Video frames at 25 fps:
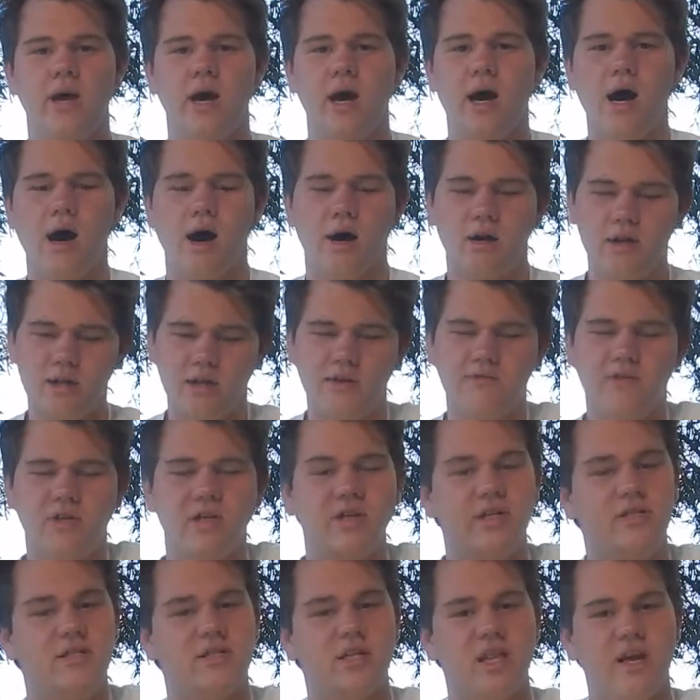Uh, I'll leave a
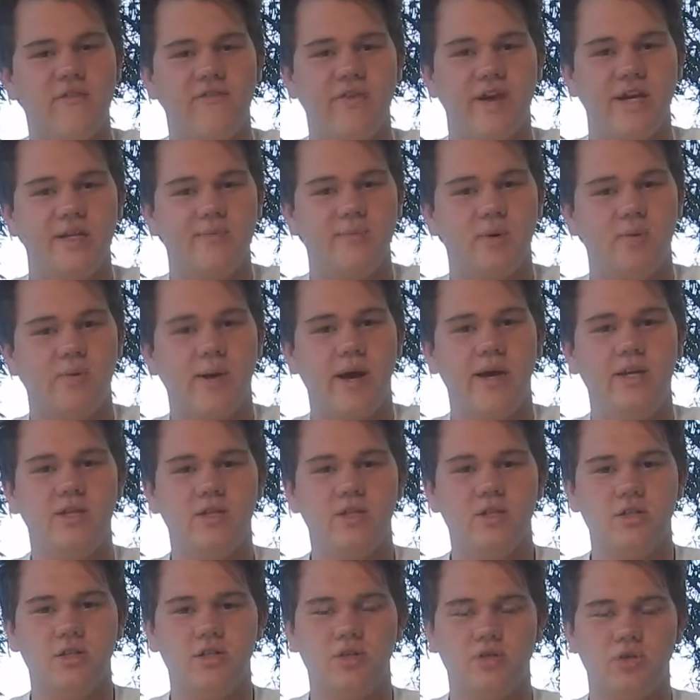link to their Facebook page
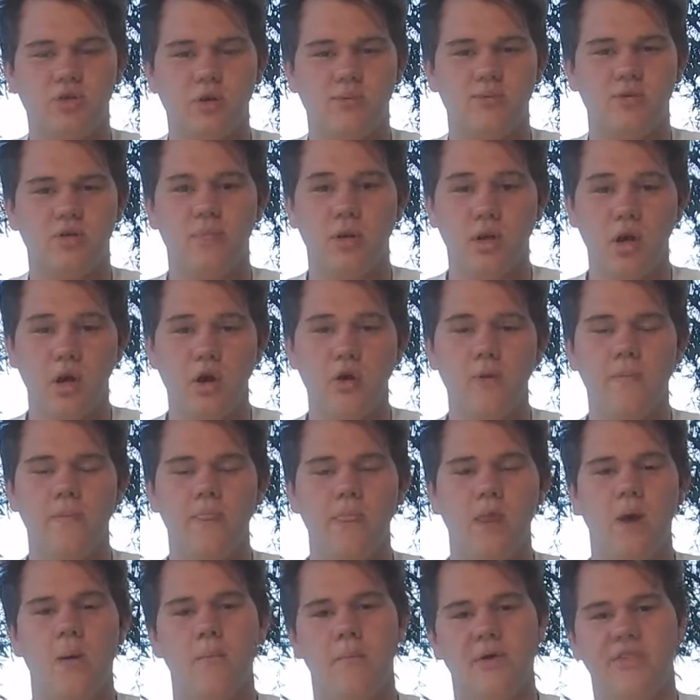in the description below.
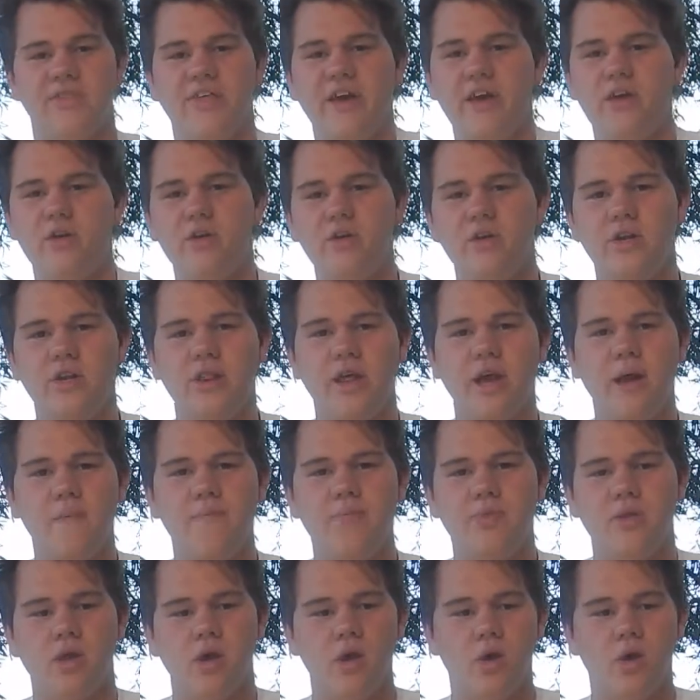But thank you to them.